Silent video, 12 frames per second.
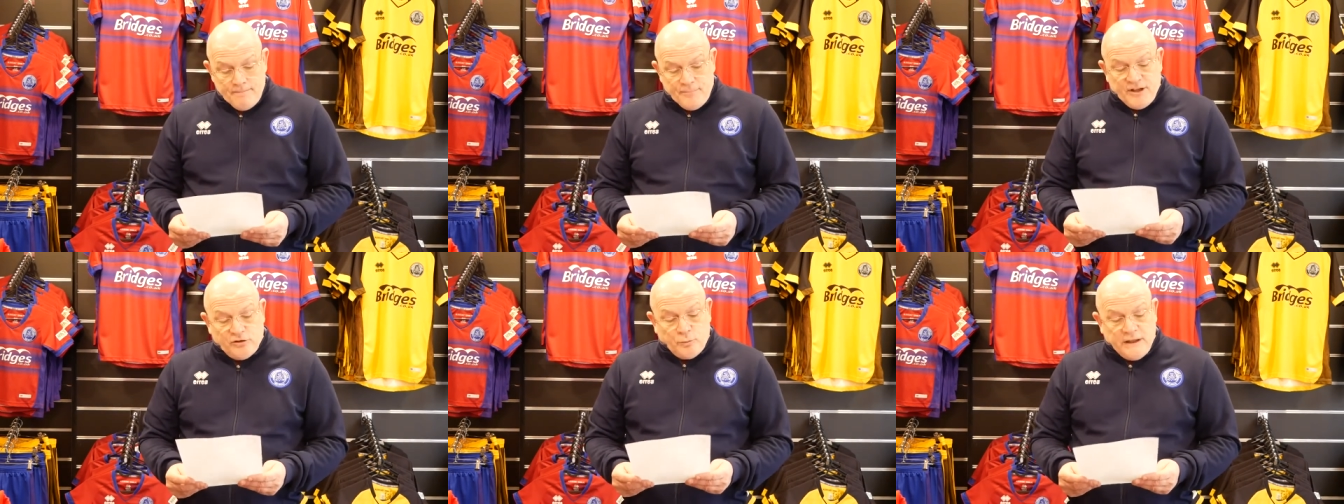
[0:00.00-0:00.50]

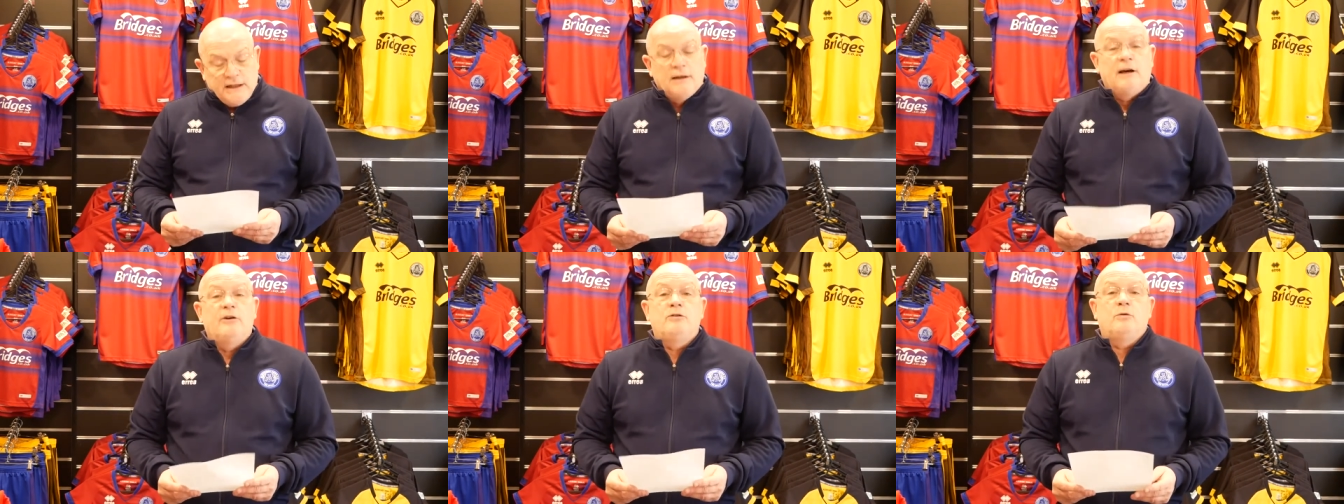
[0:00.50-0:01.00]
This week
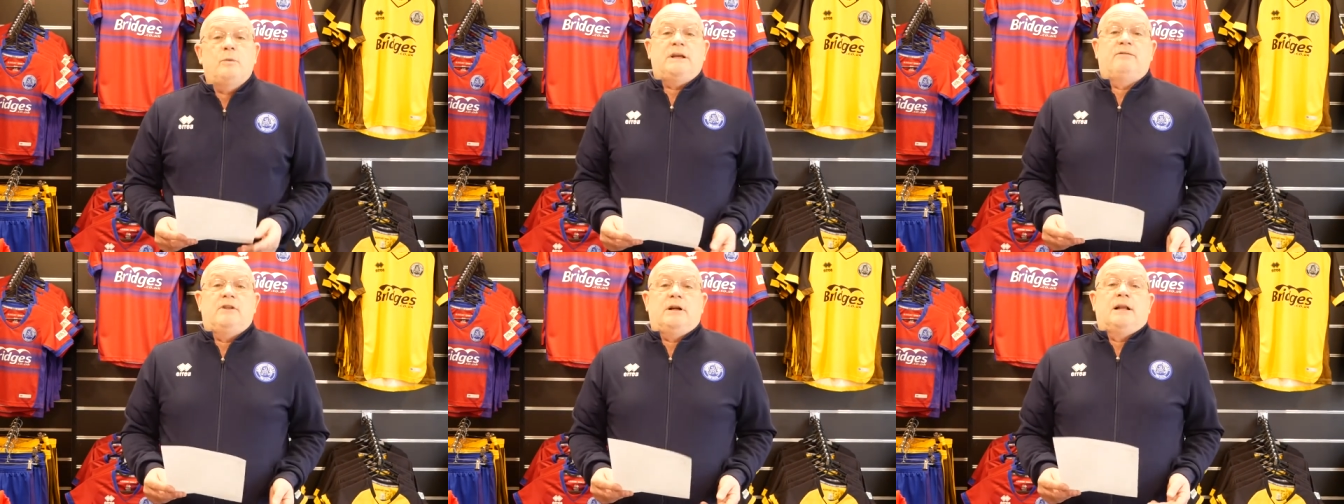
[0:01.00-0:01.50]
alone, we
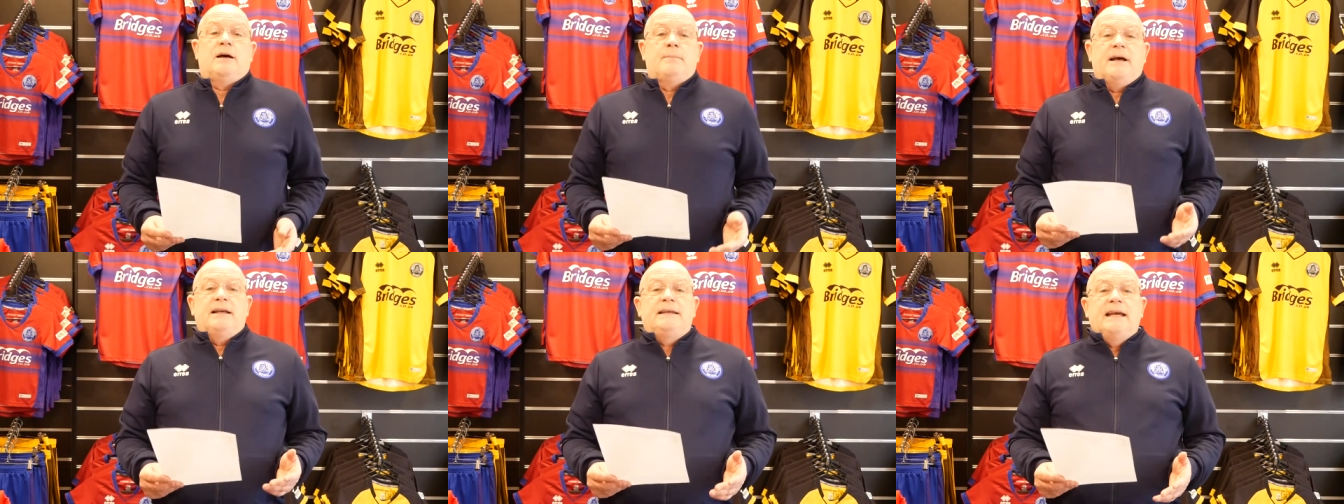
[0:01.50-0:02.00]
give the
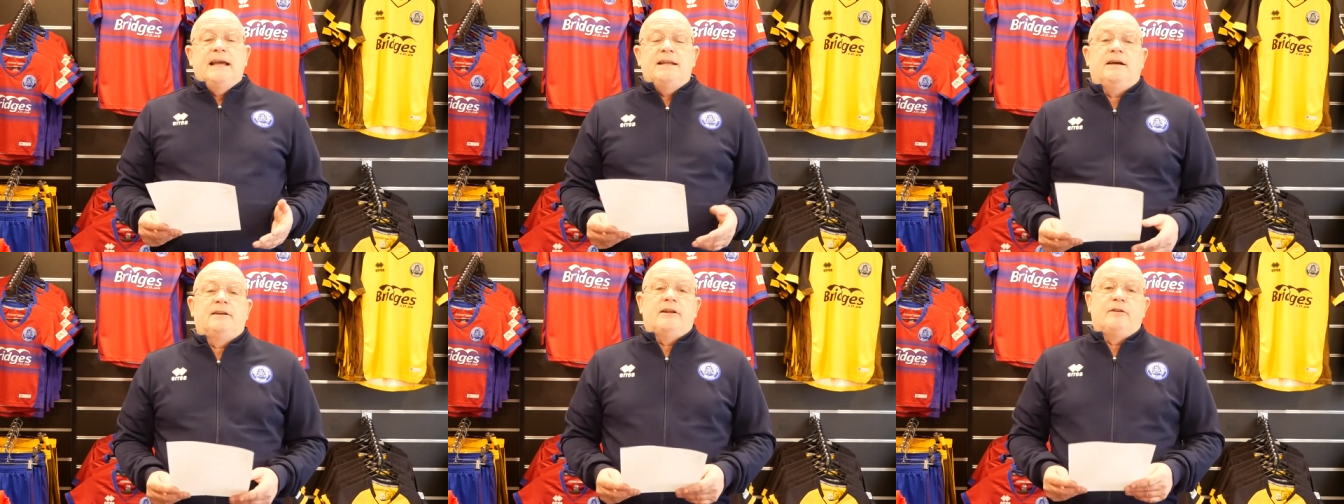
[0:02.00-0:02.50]
club again
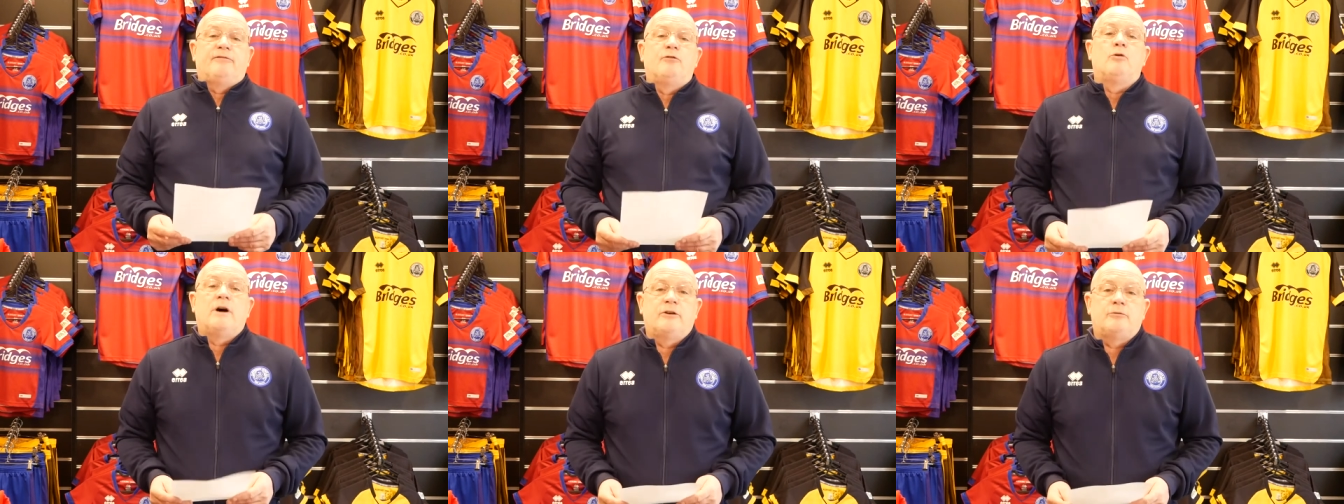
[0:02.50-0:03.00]
another
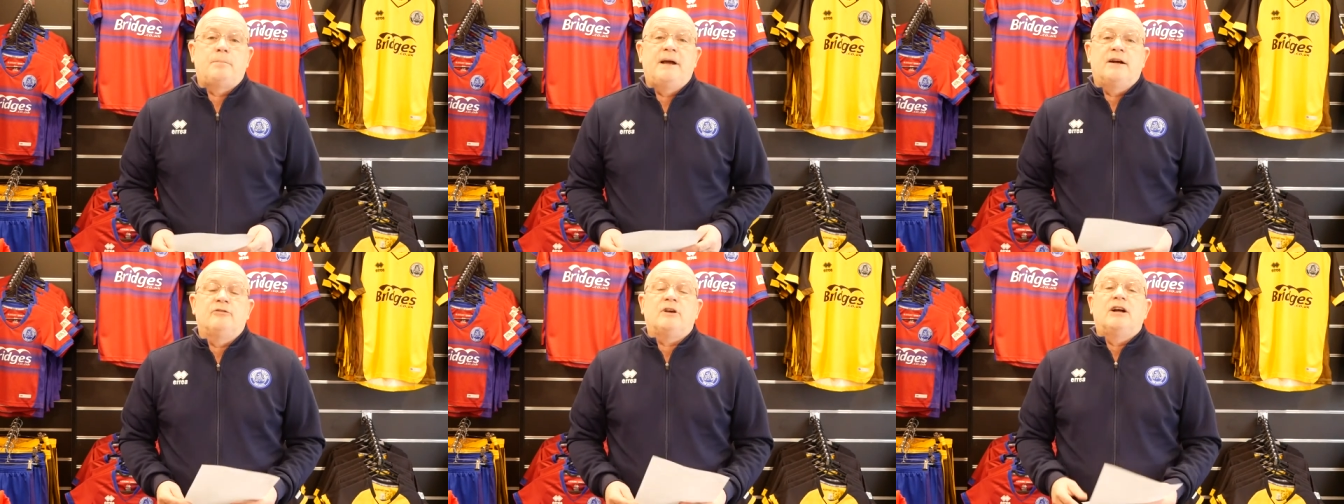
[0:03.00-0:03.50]
£400.
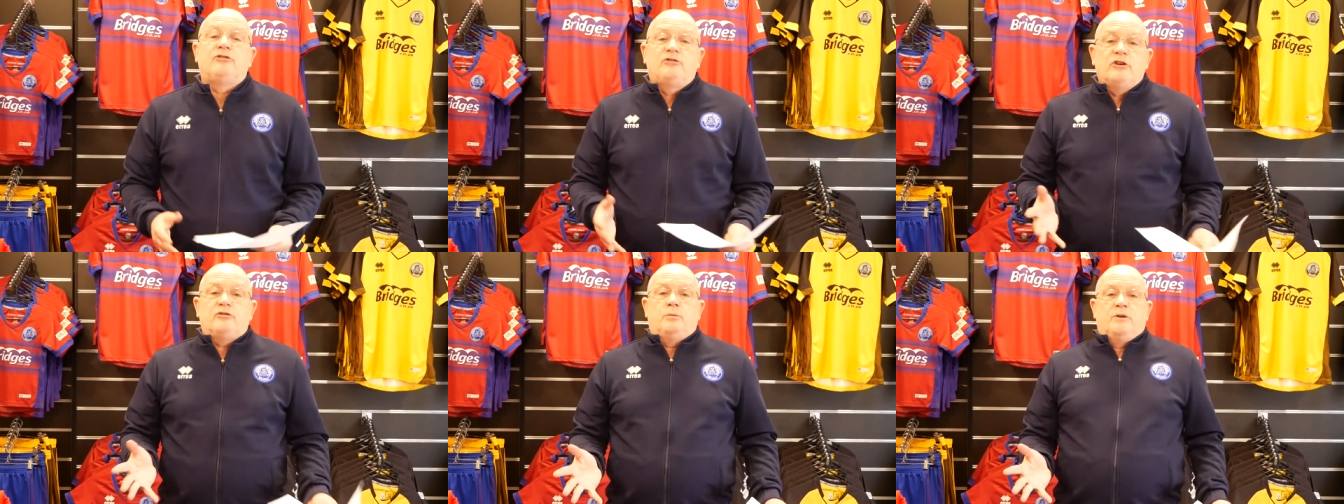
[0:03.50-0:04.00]
I
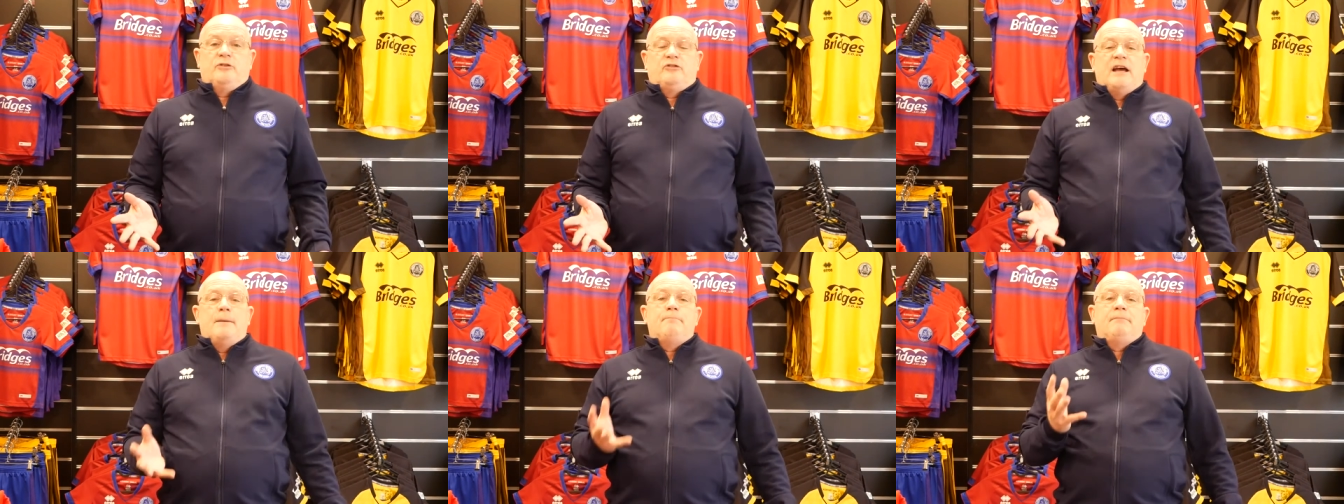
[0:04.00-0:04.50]
just want to
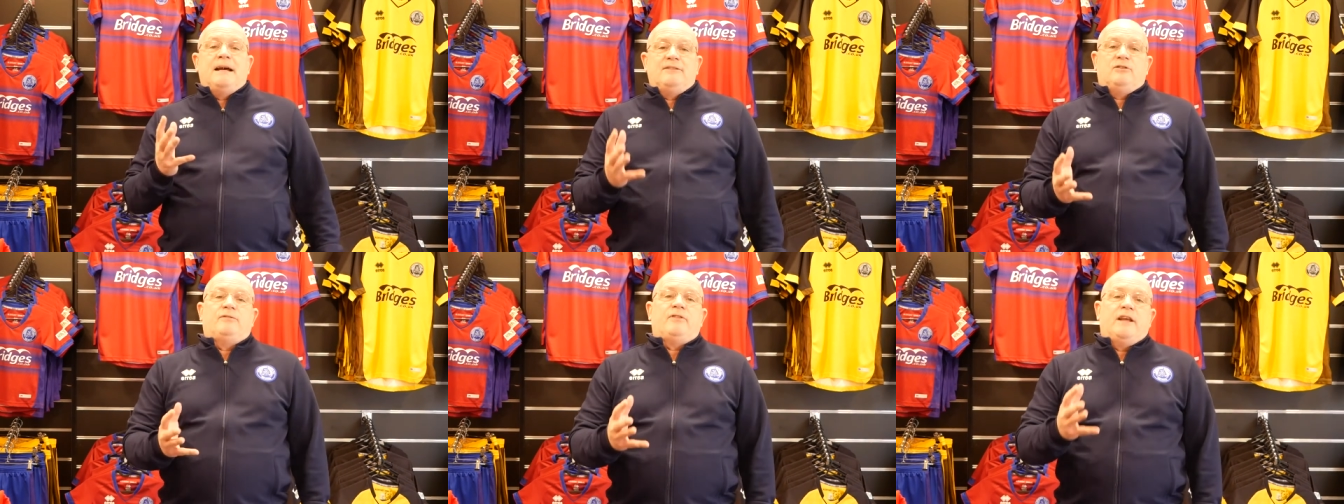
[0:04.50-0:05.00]
say a
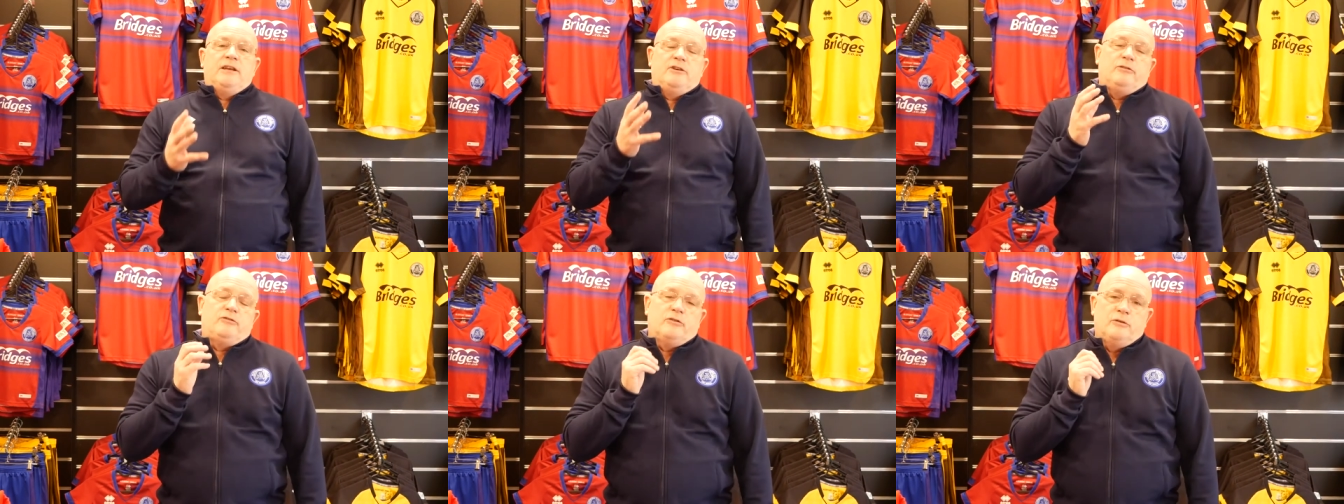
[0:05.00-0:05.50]
massive thank
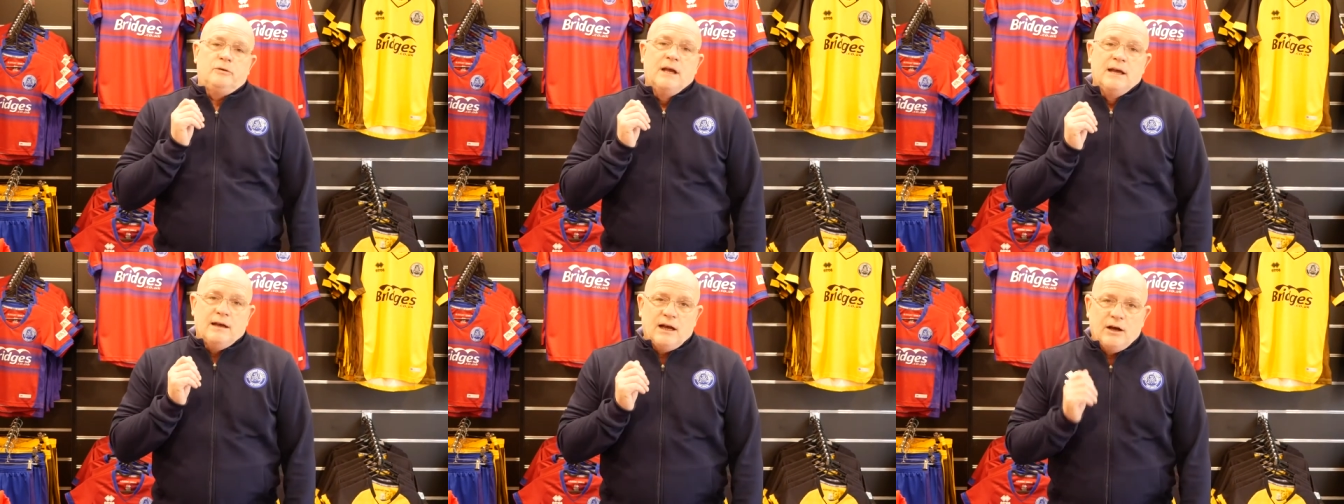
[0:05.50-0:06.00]
you to
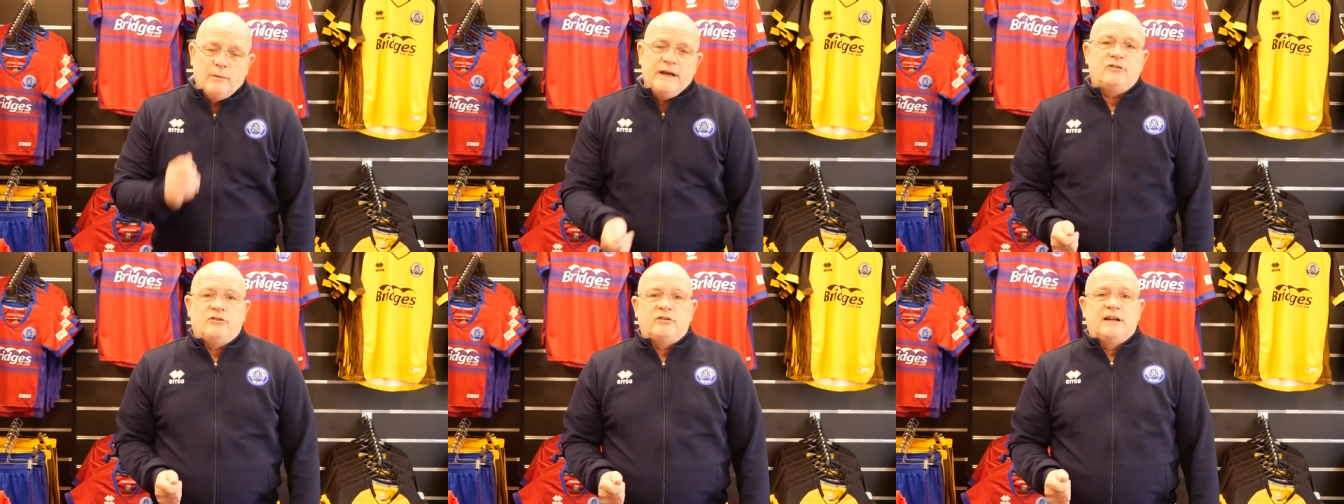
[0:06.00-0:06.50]
Oasis